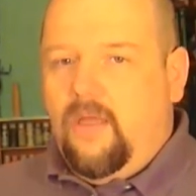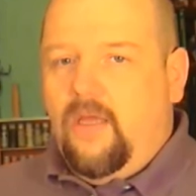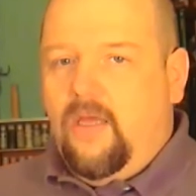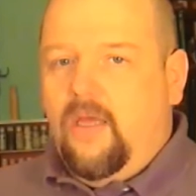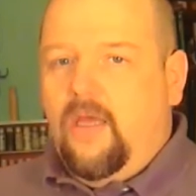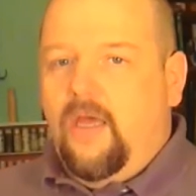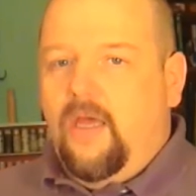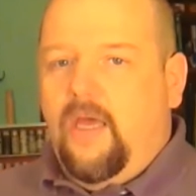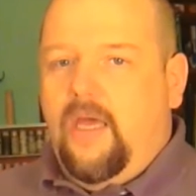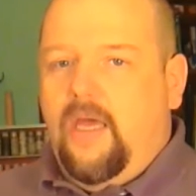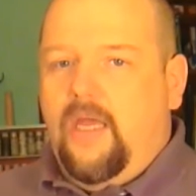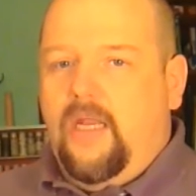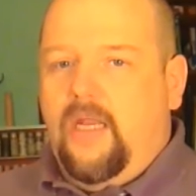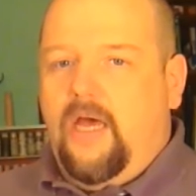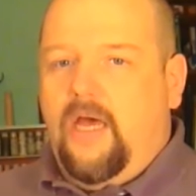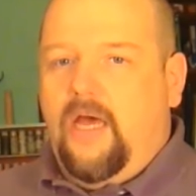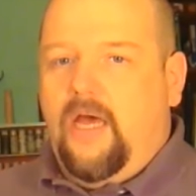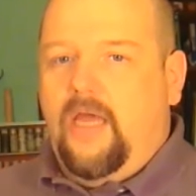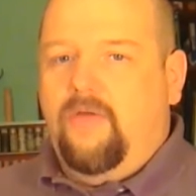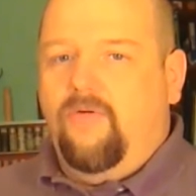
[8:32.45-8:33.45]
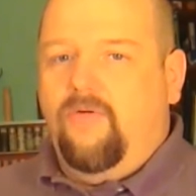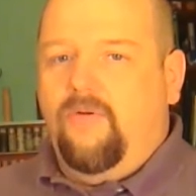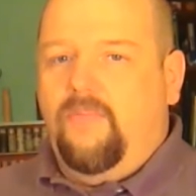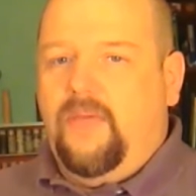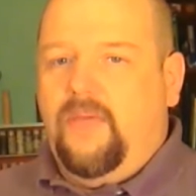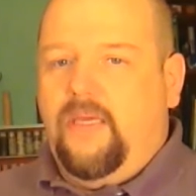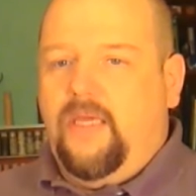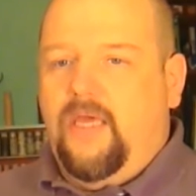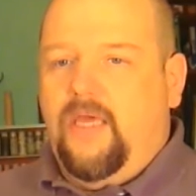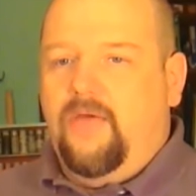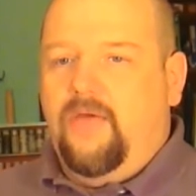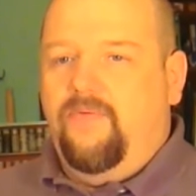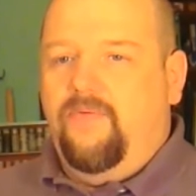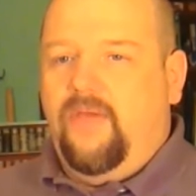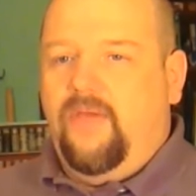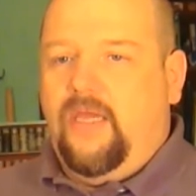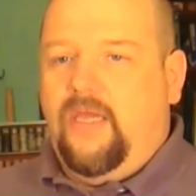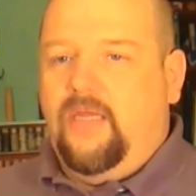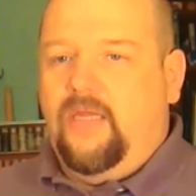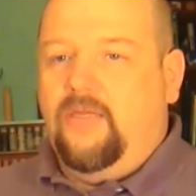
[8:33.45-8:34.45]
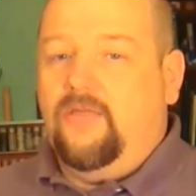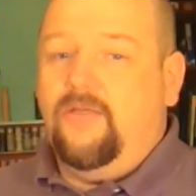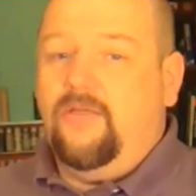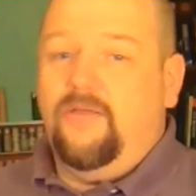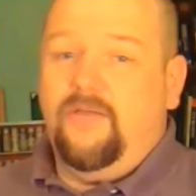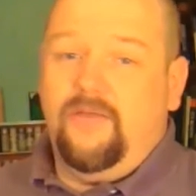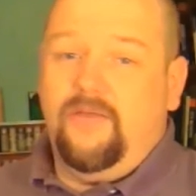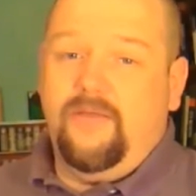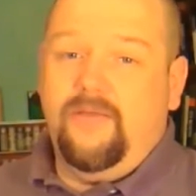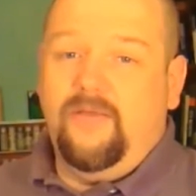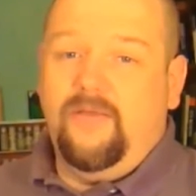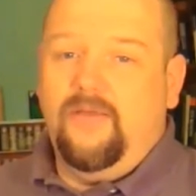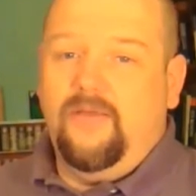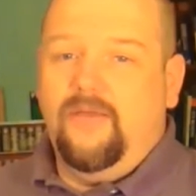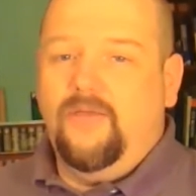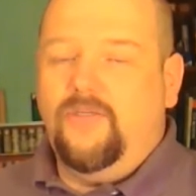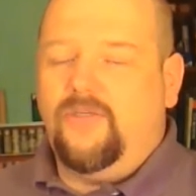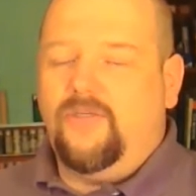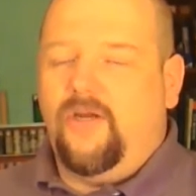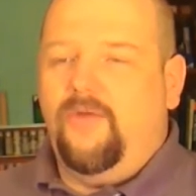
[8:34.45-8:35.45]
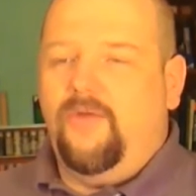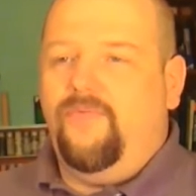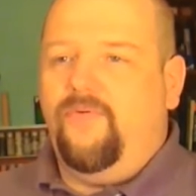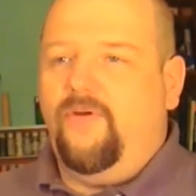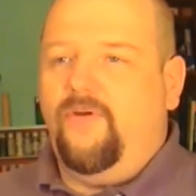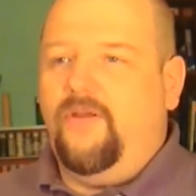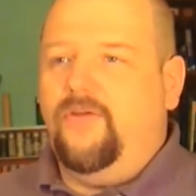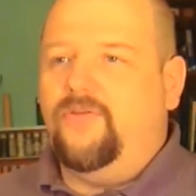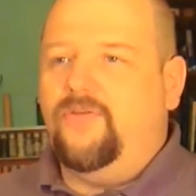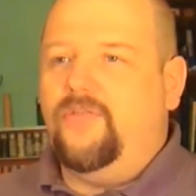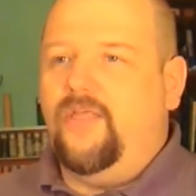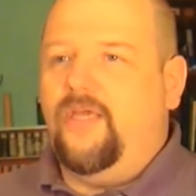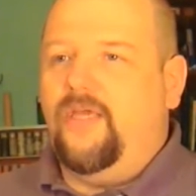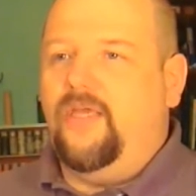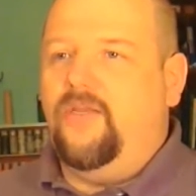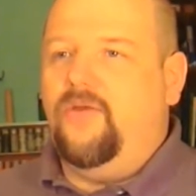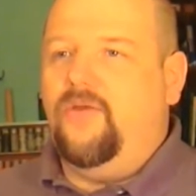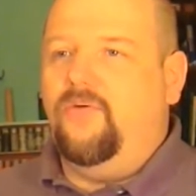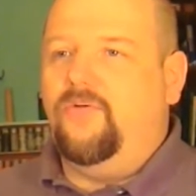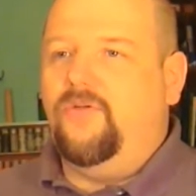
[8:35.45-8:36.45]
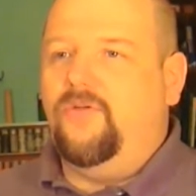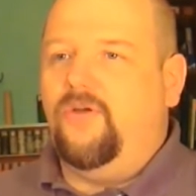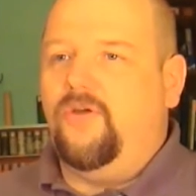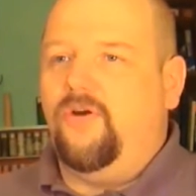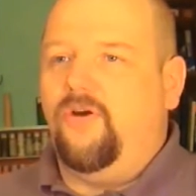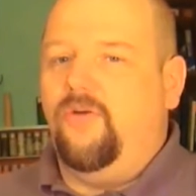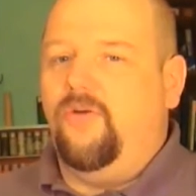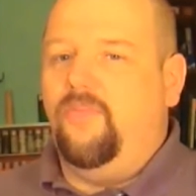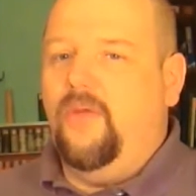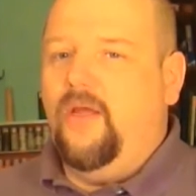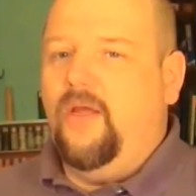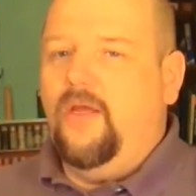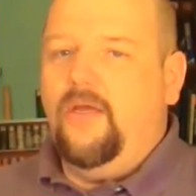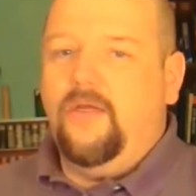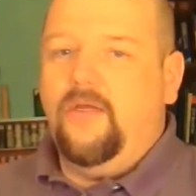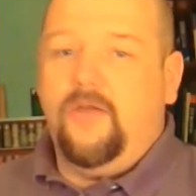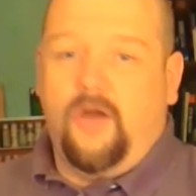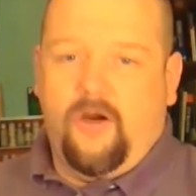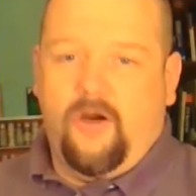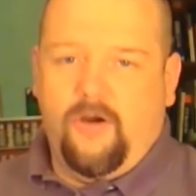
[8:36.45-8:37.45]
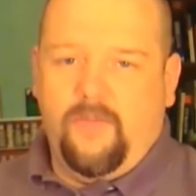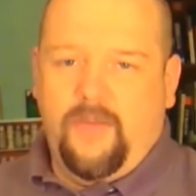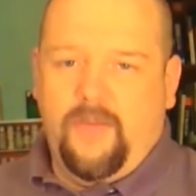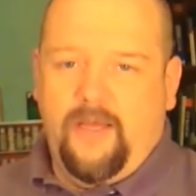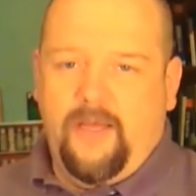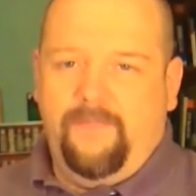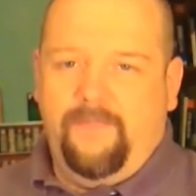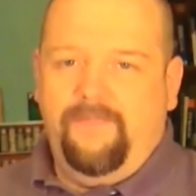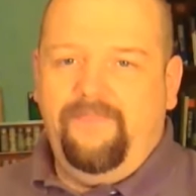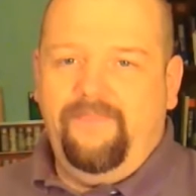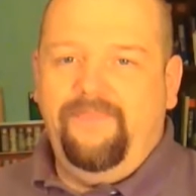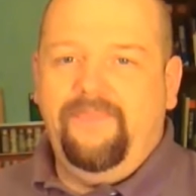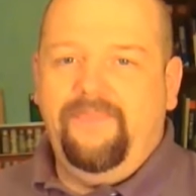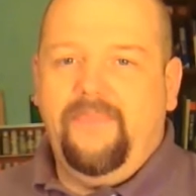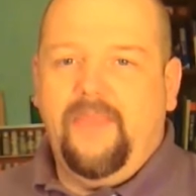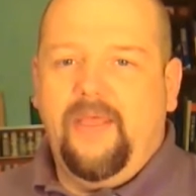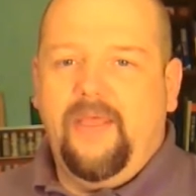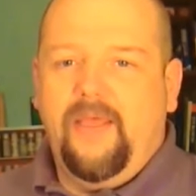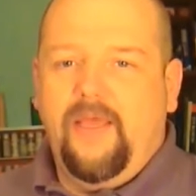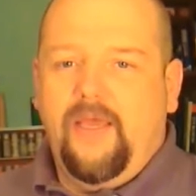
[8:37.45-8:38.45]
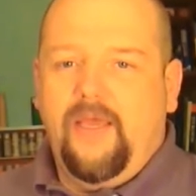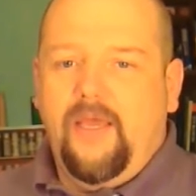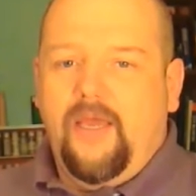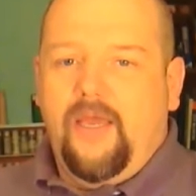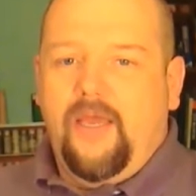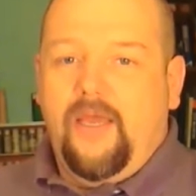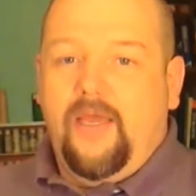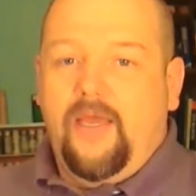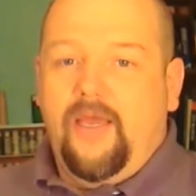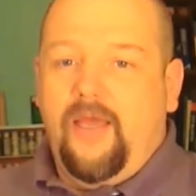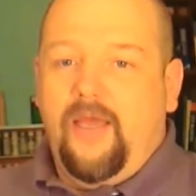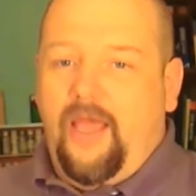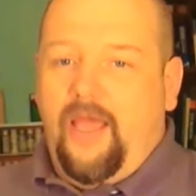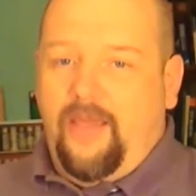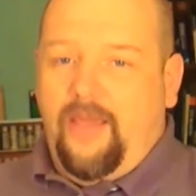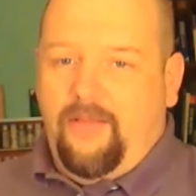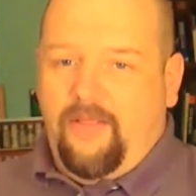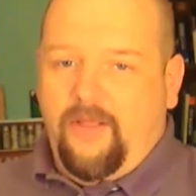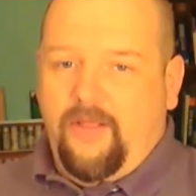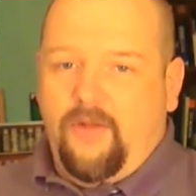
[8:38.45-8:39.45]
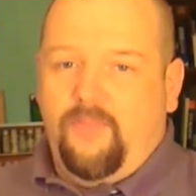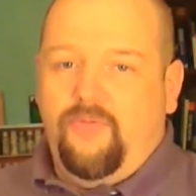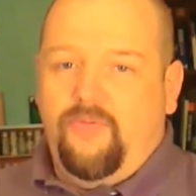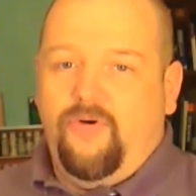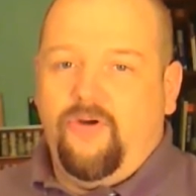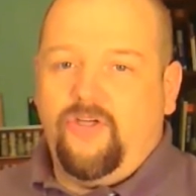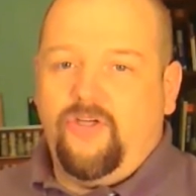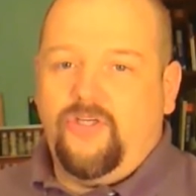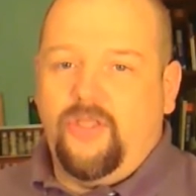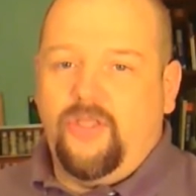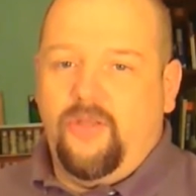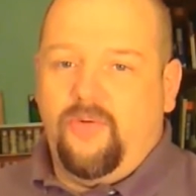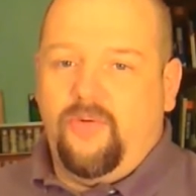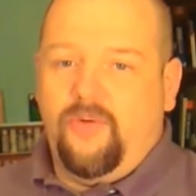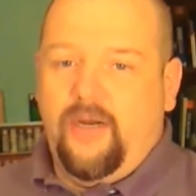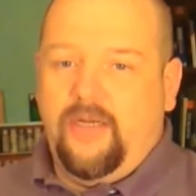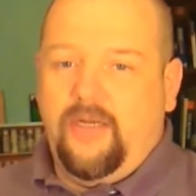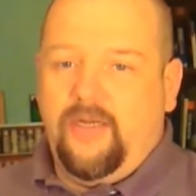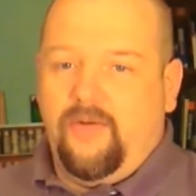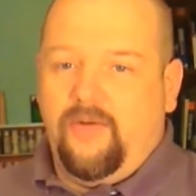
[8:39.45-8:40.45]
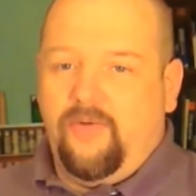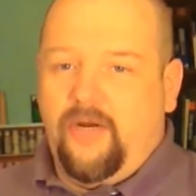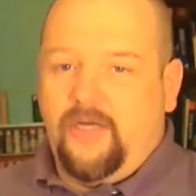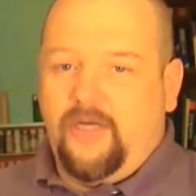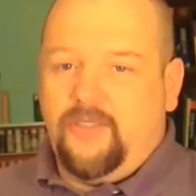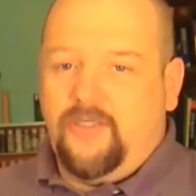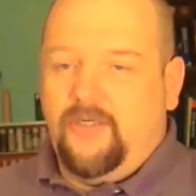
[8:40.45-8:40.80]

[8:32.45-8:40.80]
and I will be giving, sorry for using the Hindu term, karma, a little push in the right direction.